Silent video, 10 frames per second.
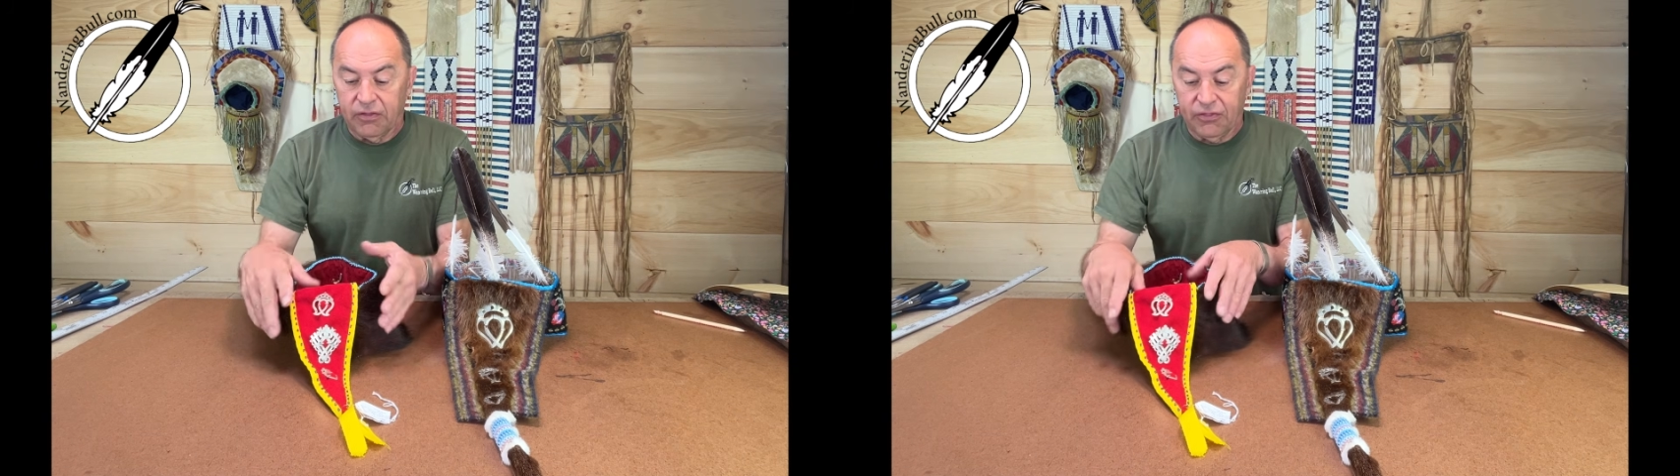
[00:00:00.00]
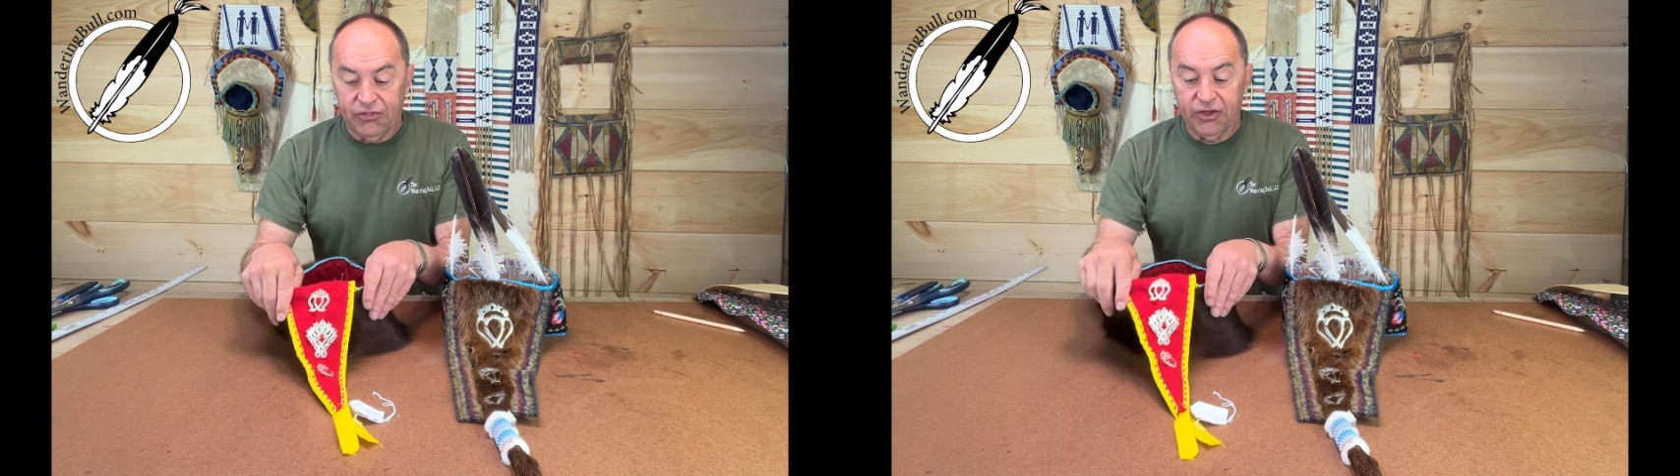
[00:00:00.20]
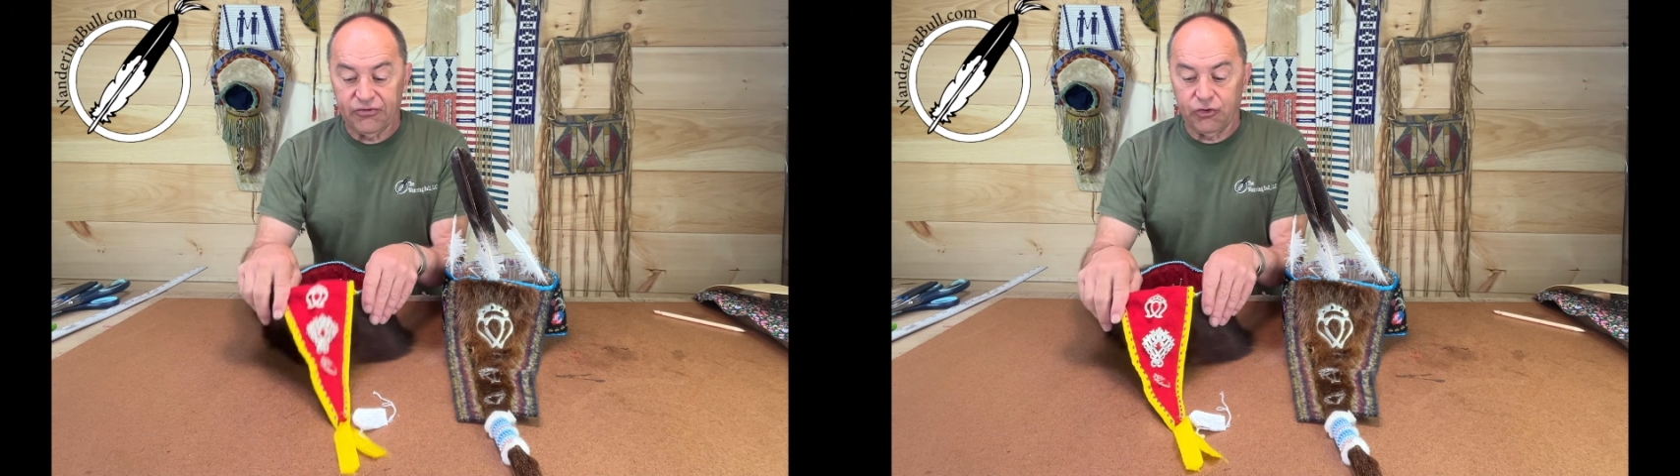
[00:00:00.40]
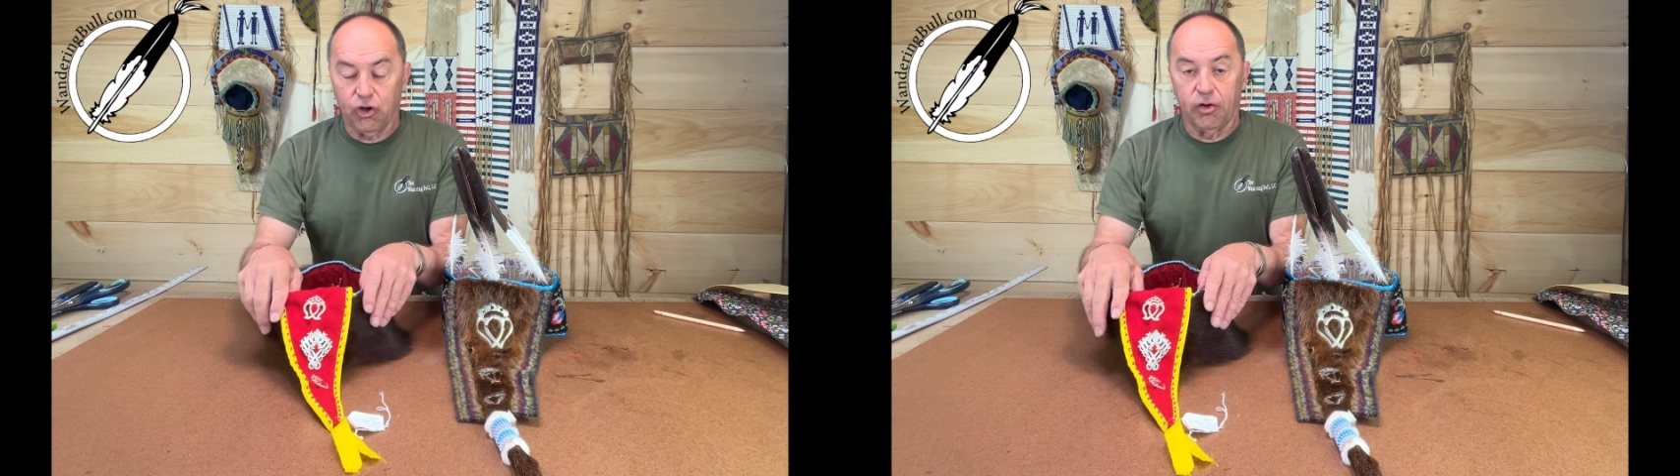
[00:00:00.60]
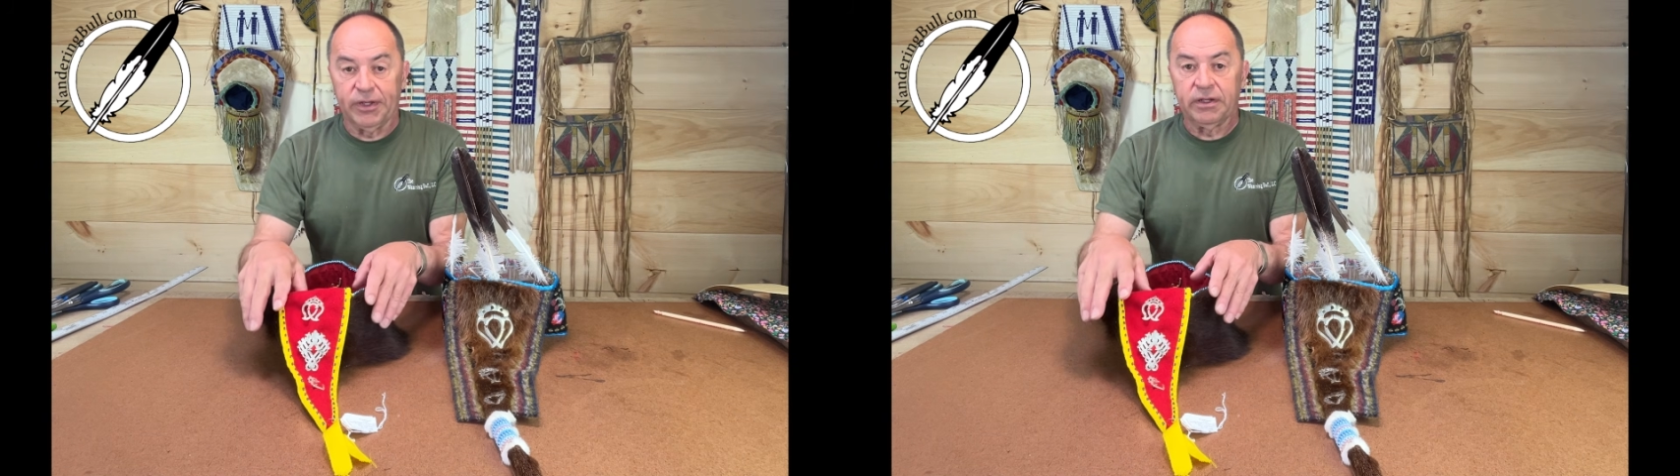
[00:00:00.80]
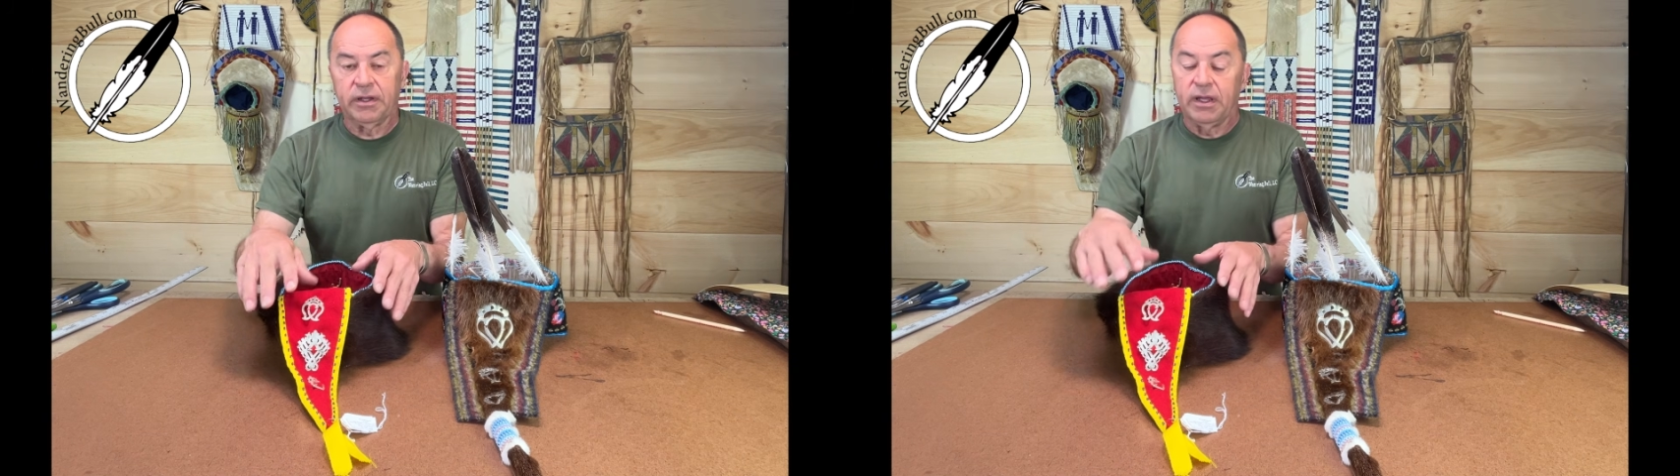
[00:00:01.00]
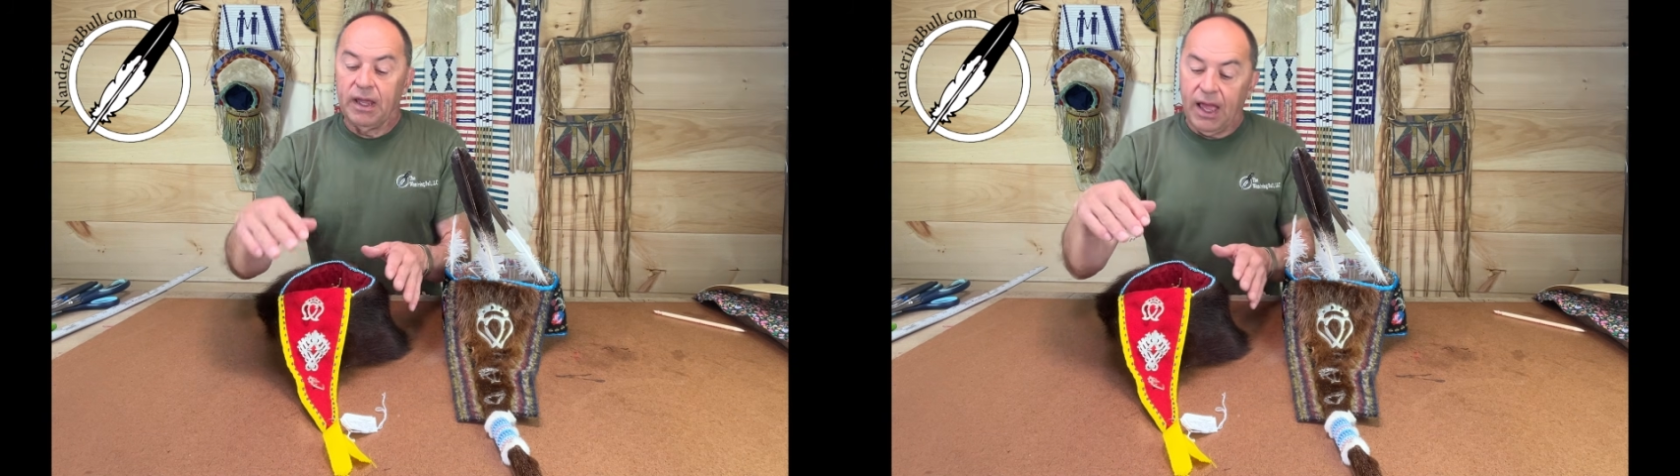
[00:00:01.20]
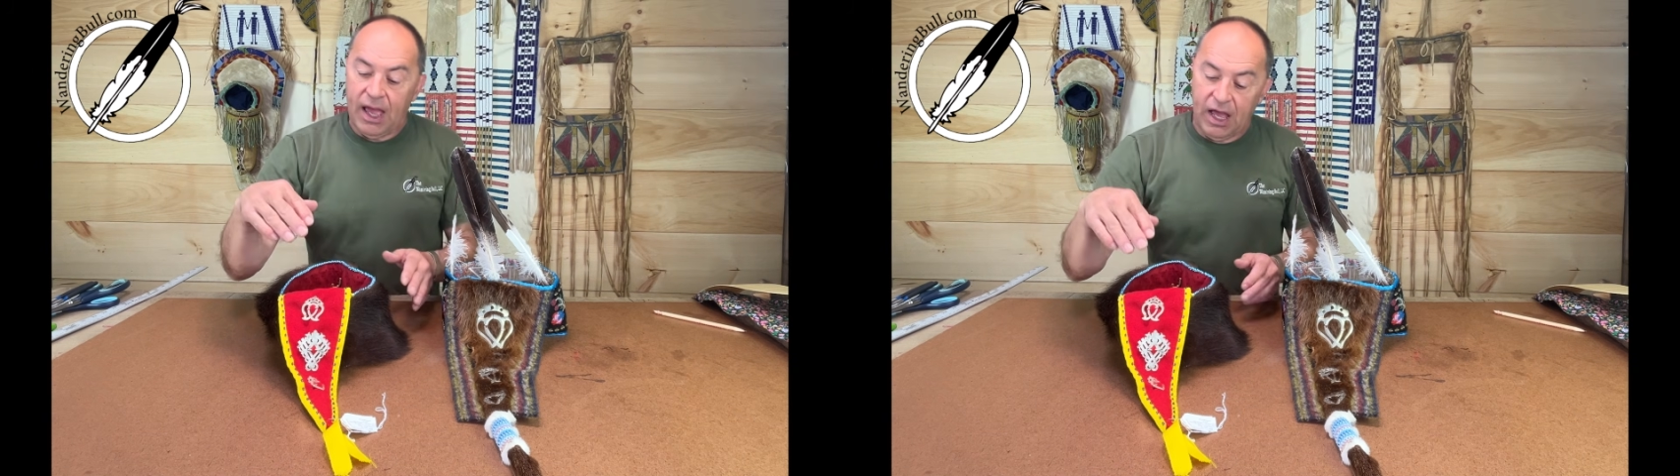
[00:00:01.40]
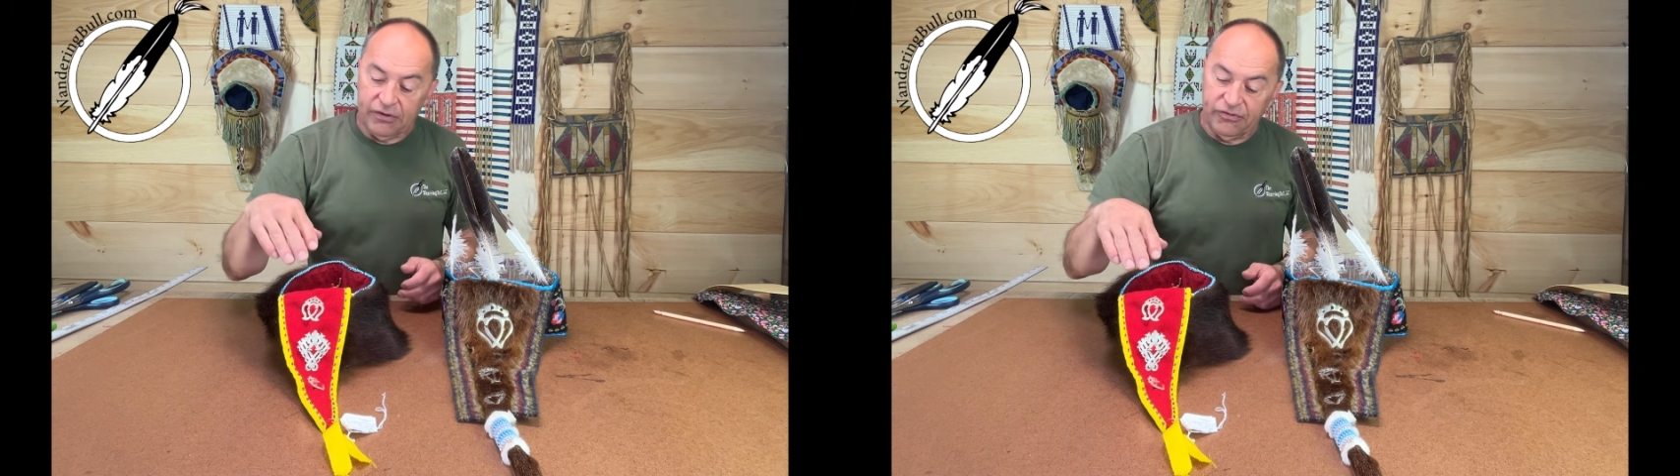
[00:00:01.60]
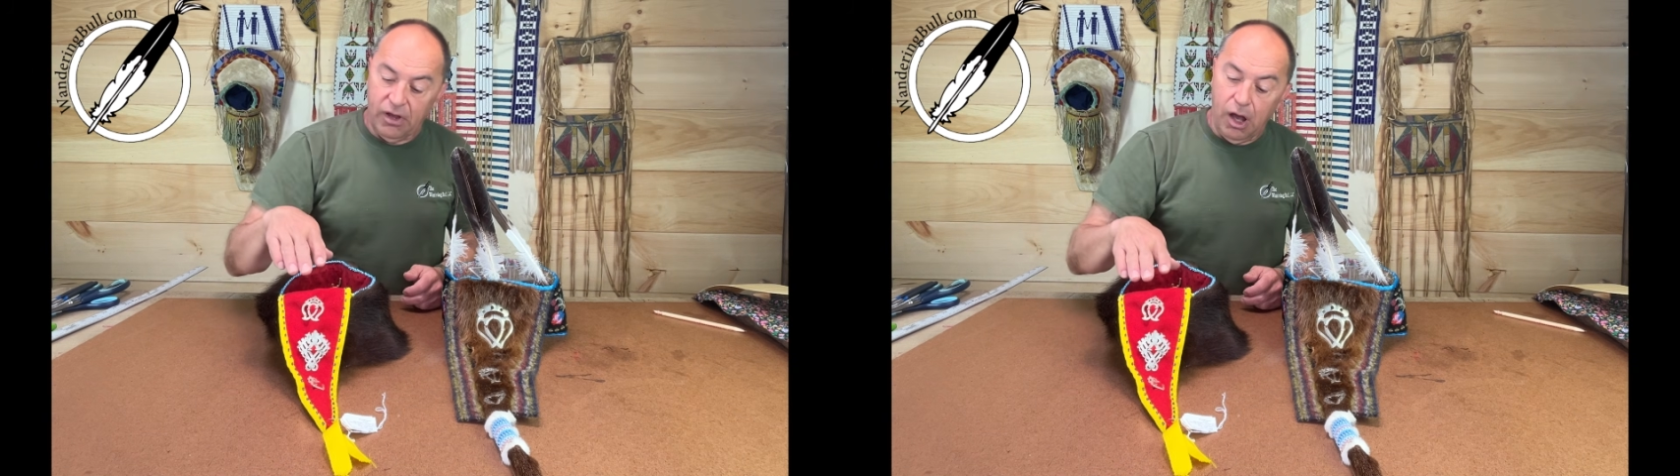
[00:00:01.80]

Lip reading: This turban has